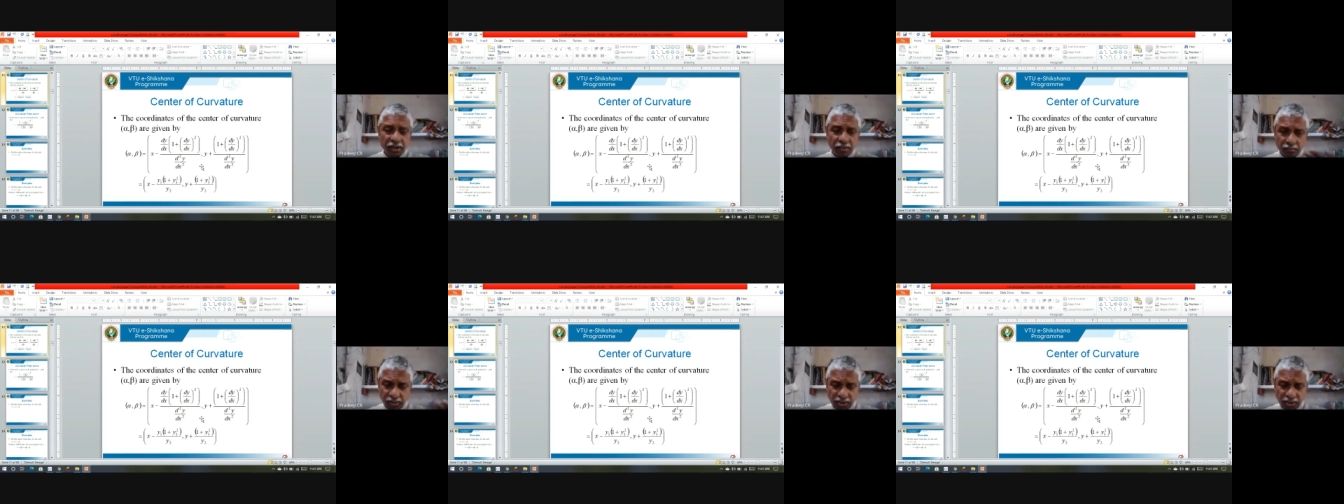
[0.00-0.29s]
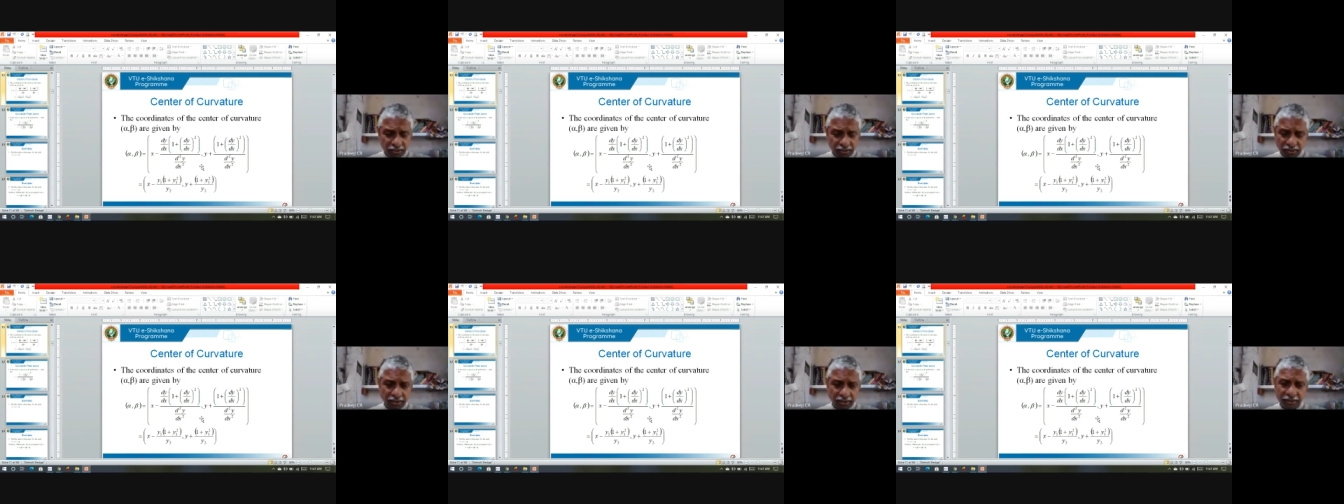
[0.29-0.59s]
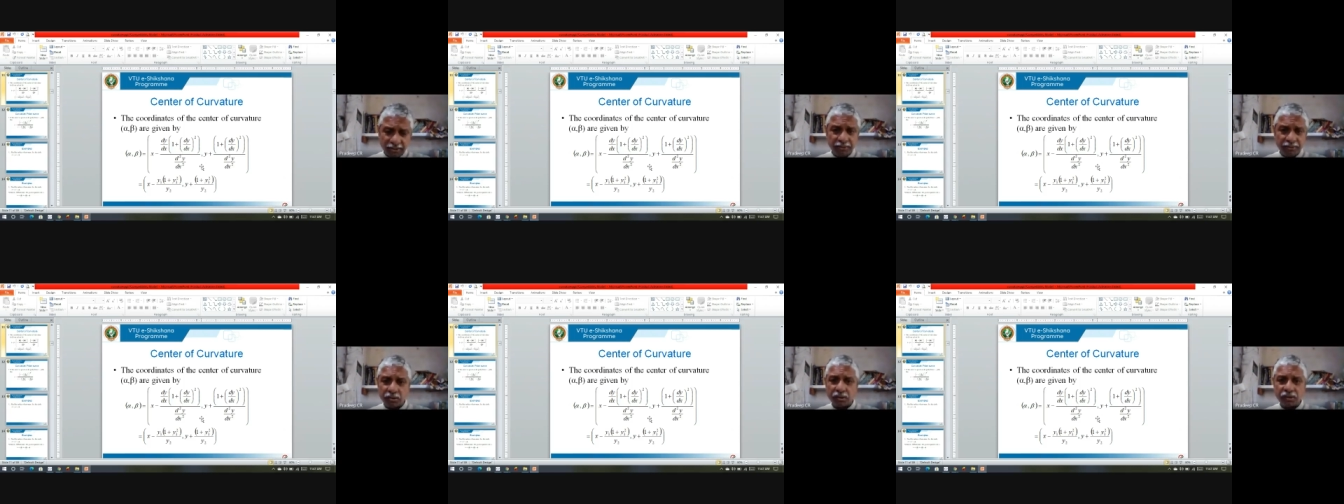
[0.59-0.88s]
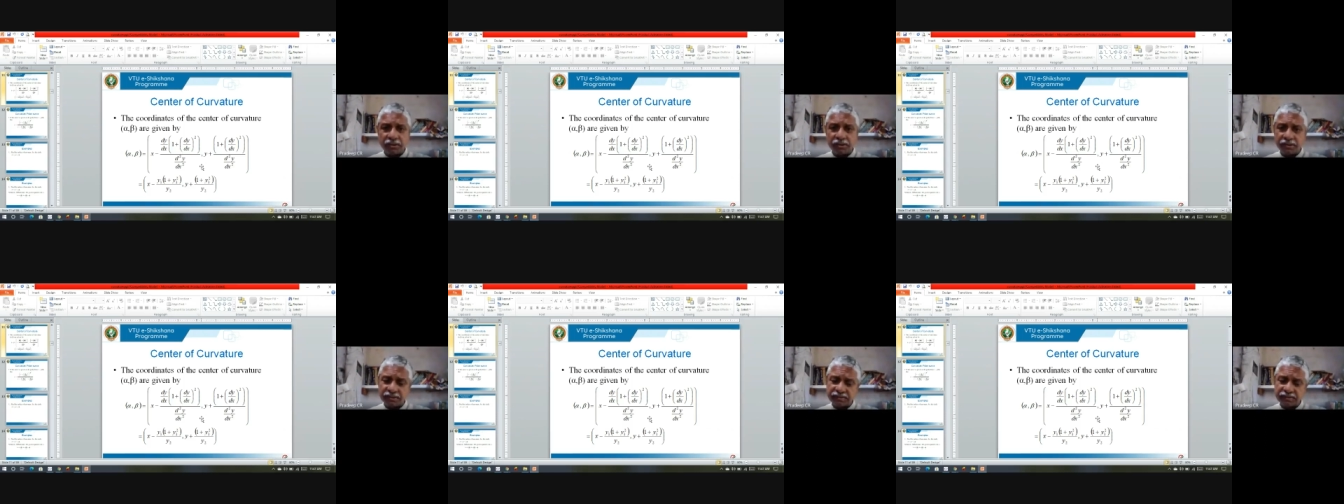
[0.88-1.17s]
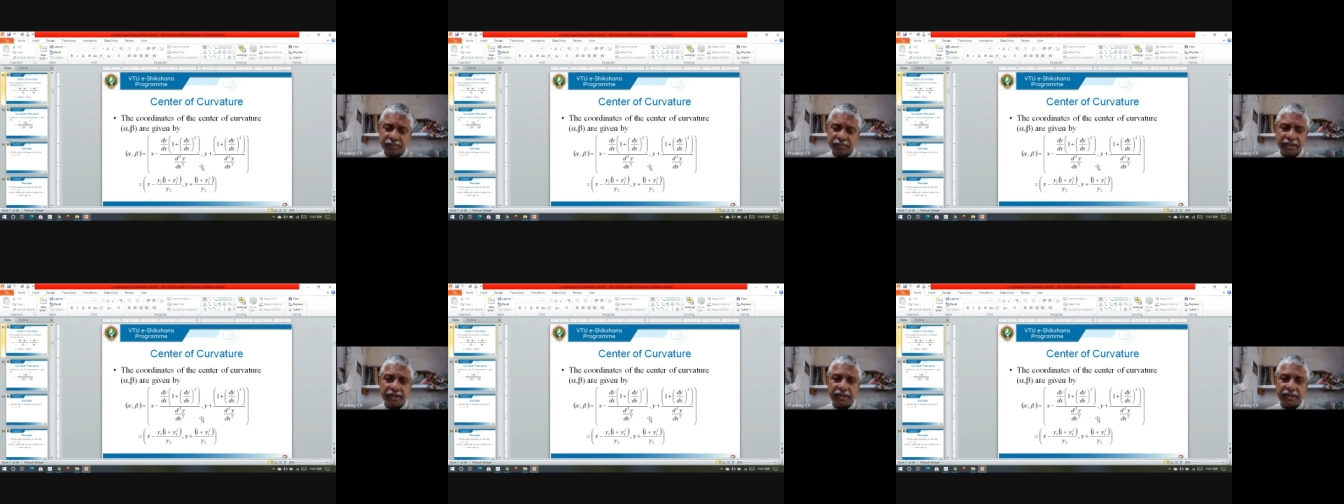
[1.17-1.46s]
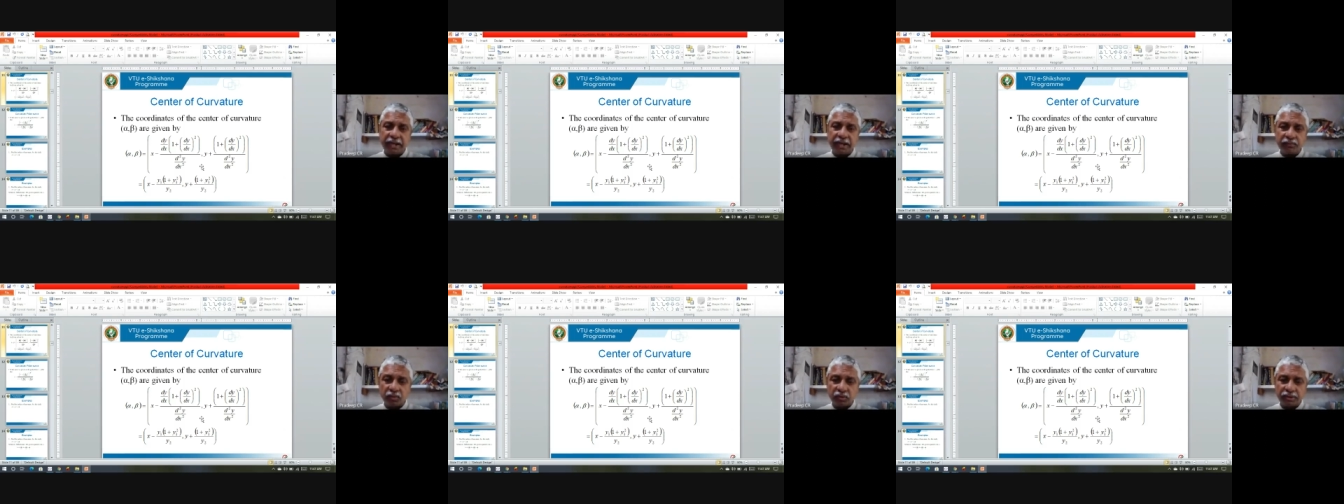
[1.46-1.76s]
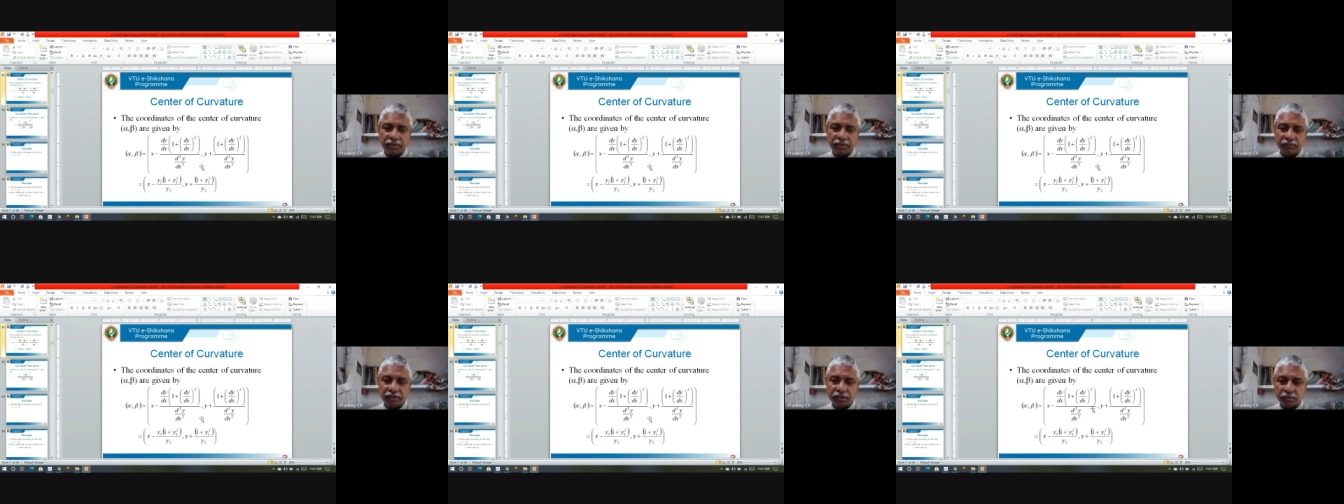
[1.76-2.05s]
but i will not spend time
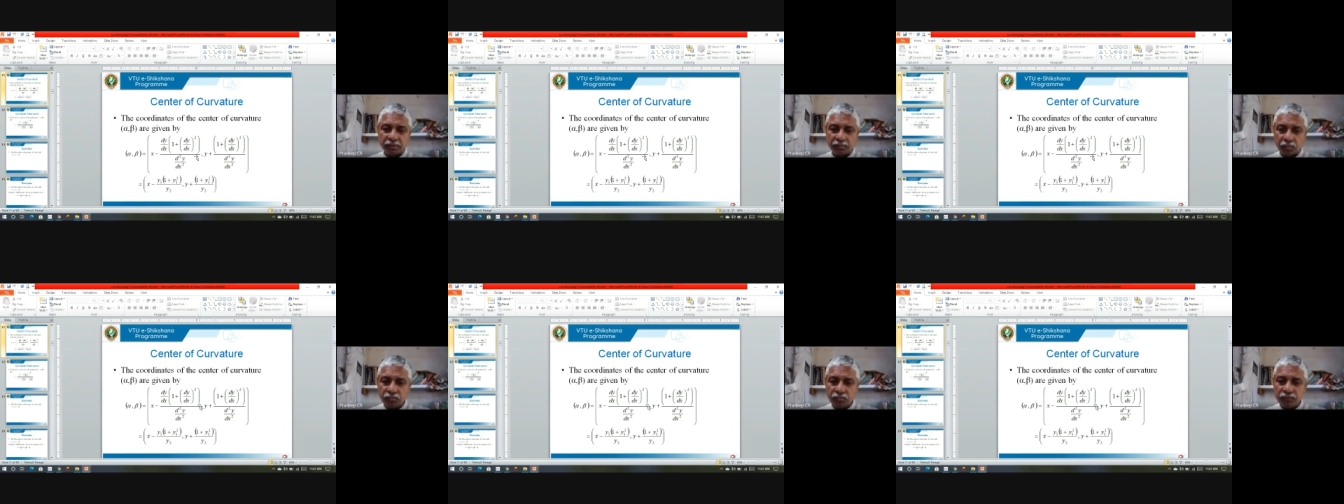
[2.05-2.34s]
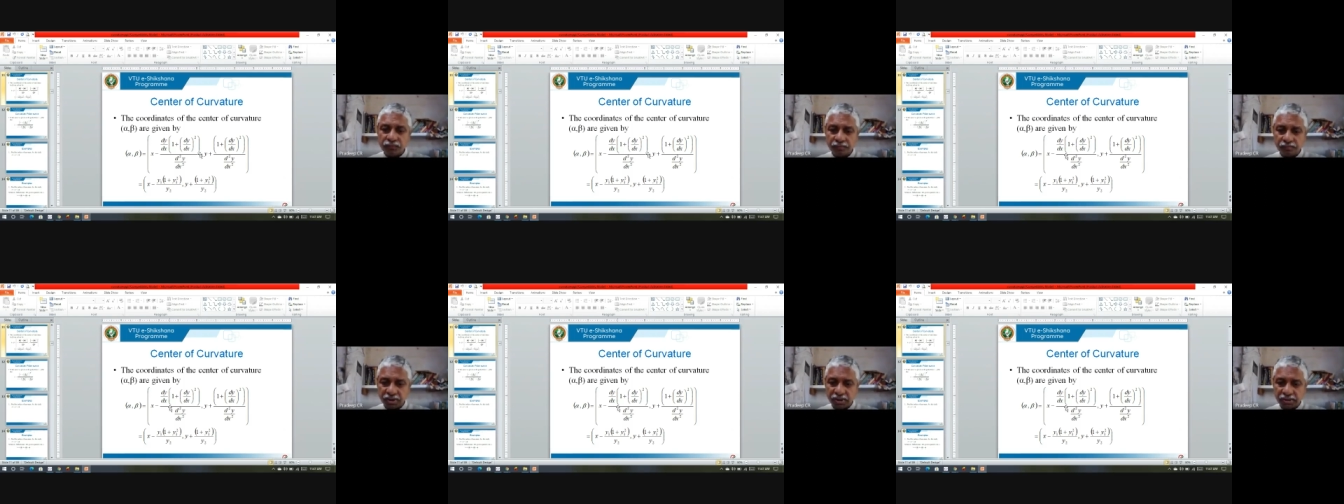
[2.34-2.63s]
on giving the proof